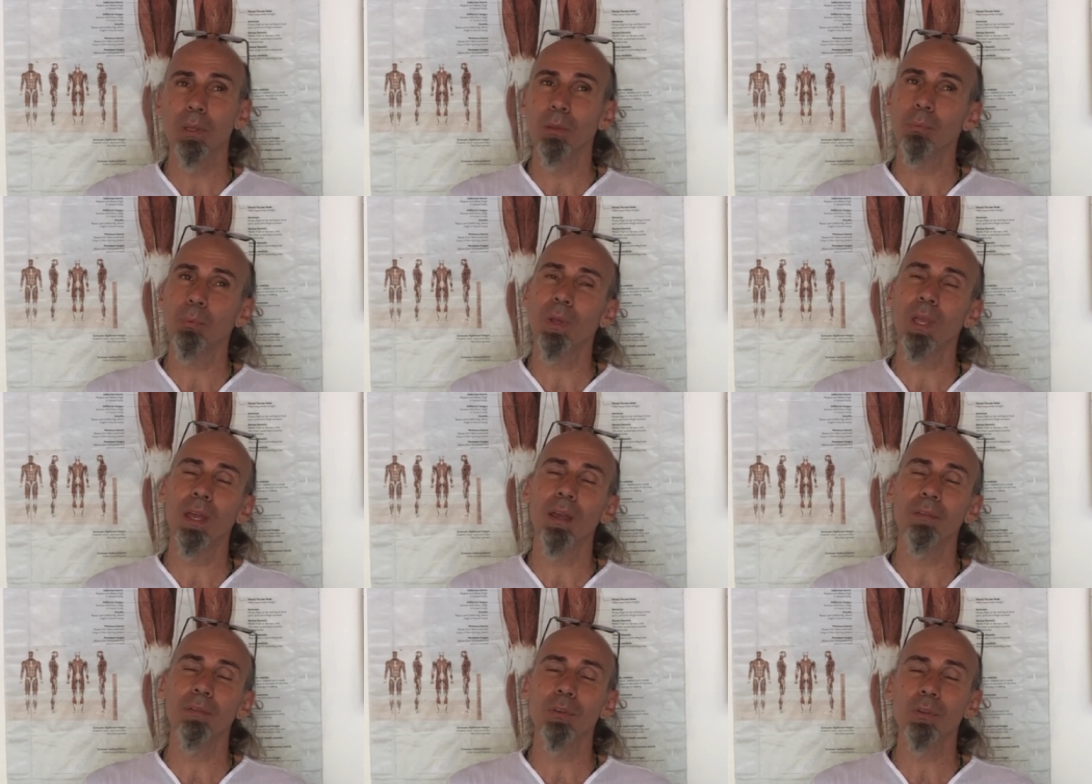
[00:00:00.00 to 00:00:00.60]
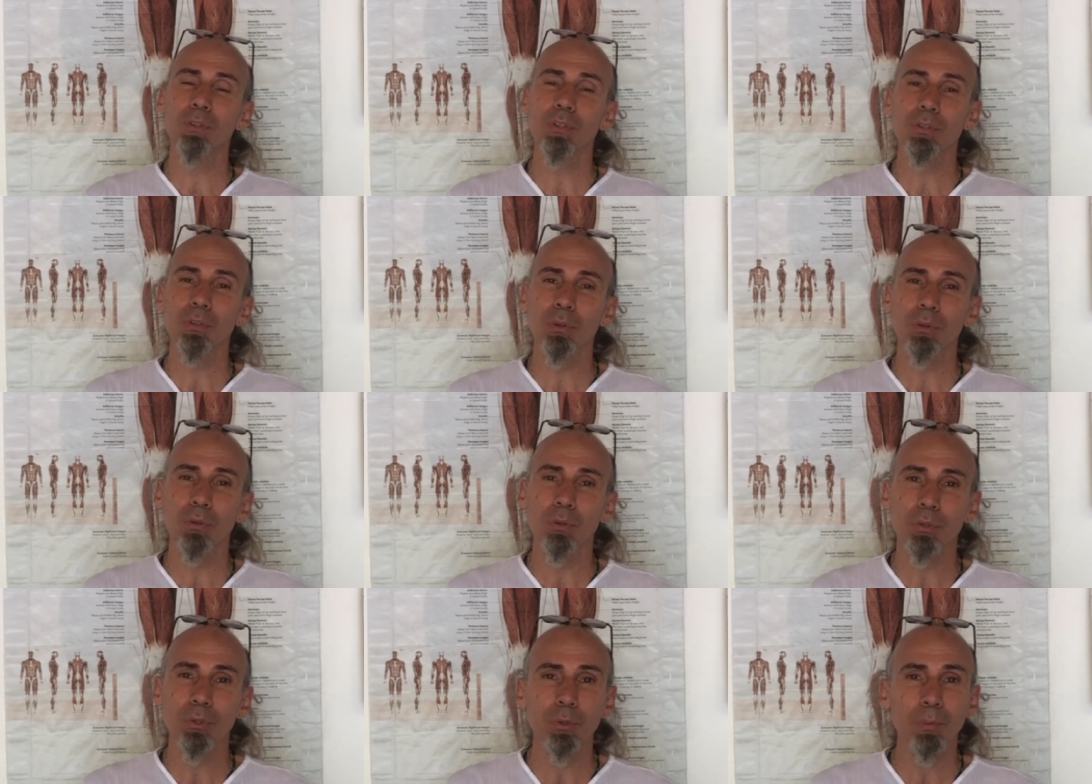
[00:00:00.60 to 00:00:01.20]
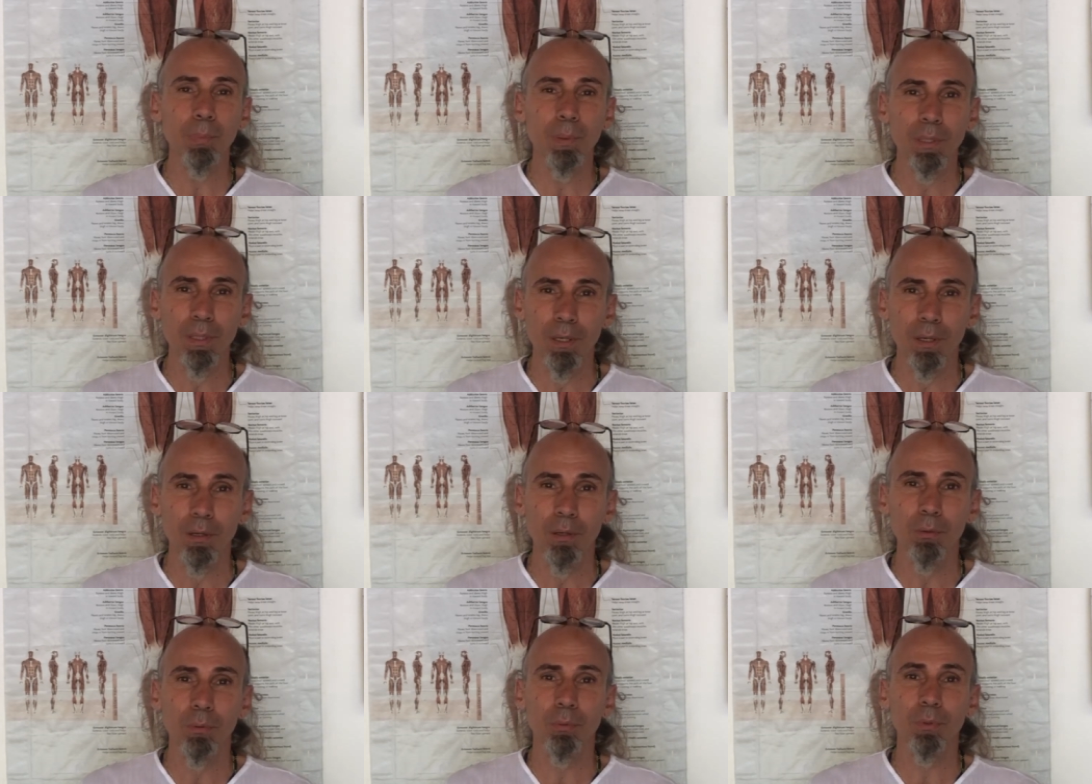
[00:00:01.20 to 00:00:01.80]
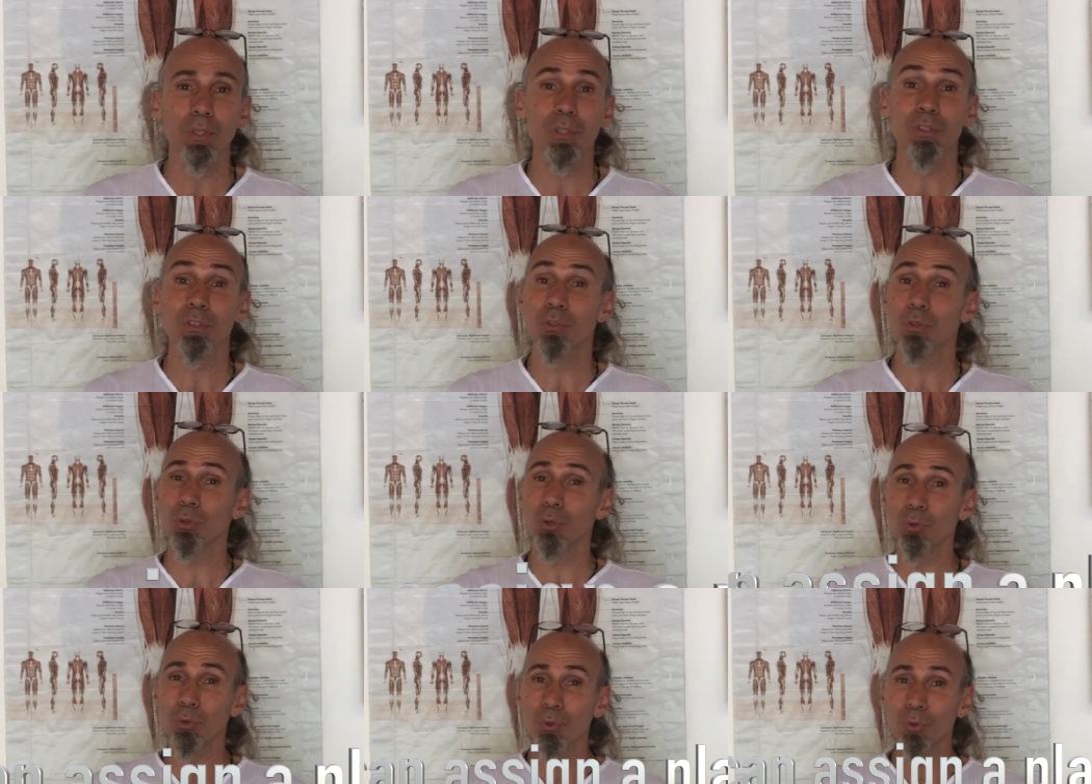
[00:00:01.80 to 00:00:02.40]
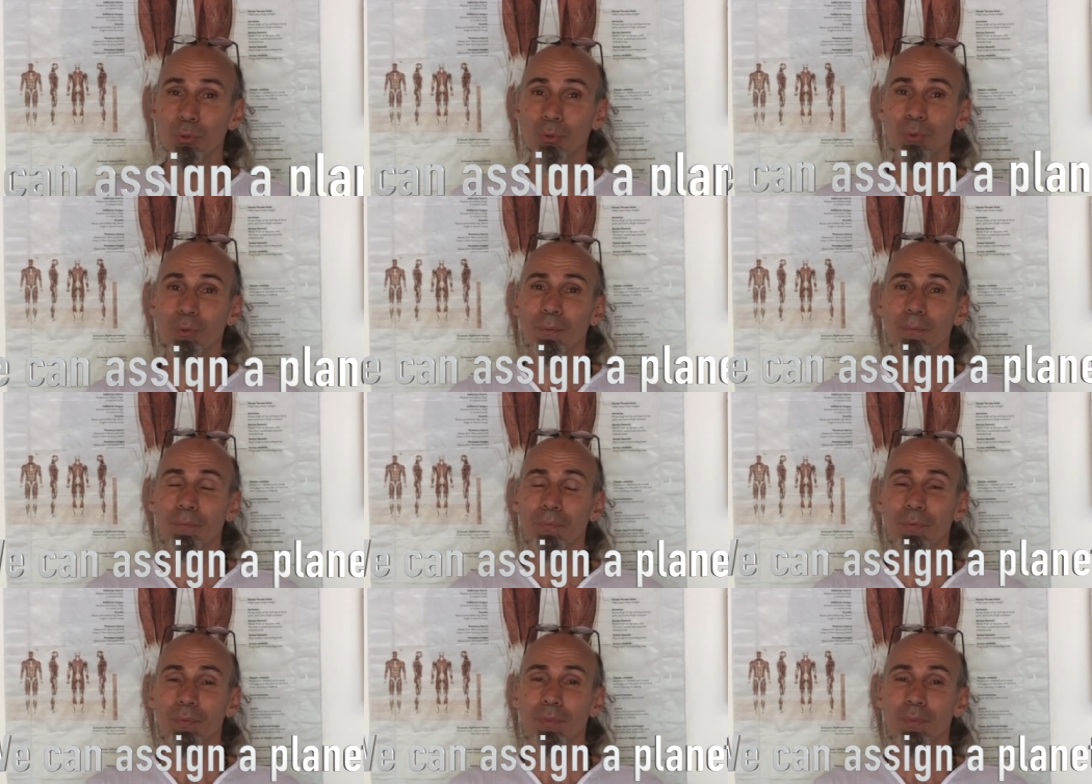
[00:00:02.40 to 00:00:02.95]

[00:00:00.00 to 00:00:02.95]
but we have also Jupiter, which is the Guru.